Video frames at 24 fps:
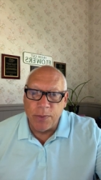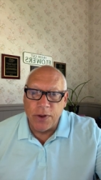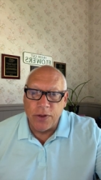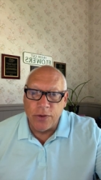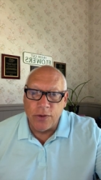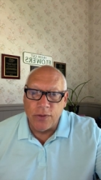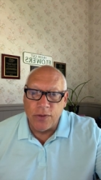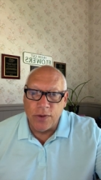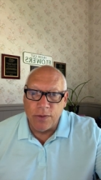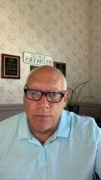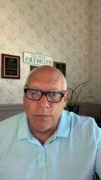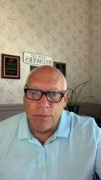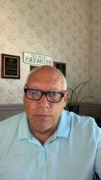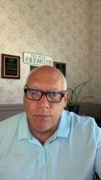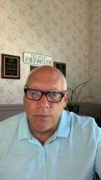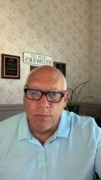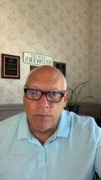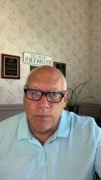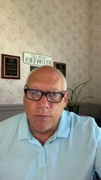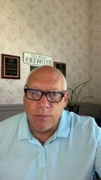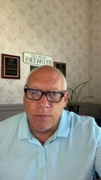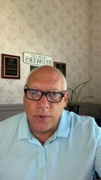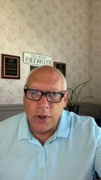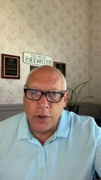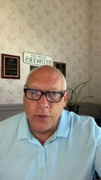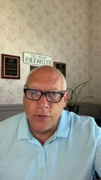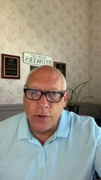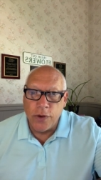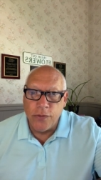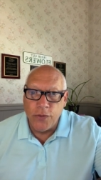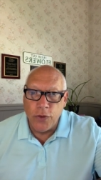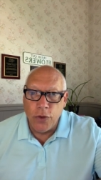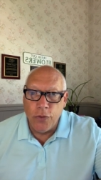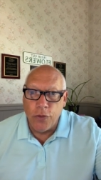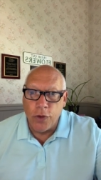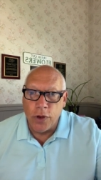but there's those
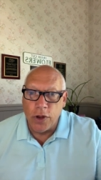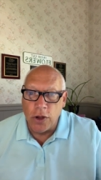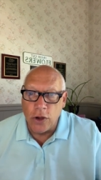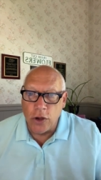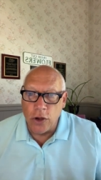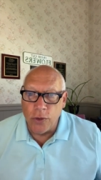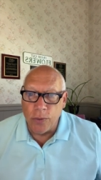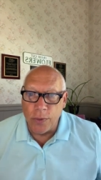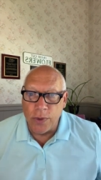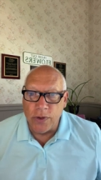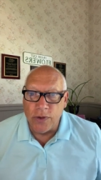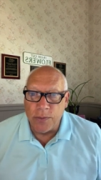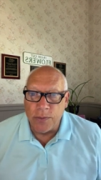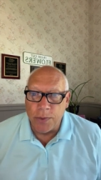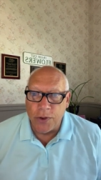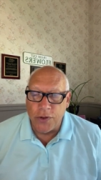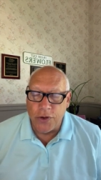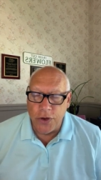are a few really good ones.